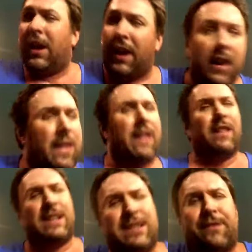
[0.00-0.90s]
anything
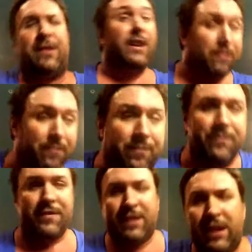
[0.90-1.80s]
less of them
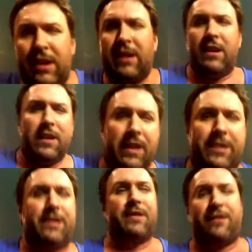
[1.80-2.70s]

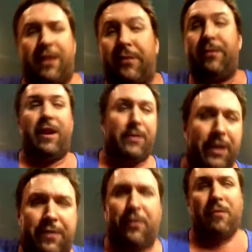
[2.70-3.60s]
is just not
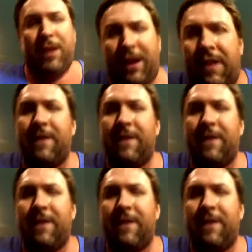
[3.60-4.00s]
right for me.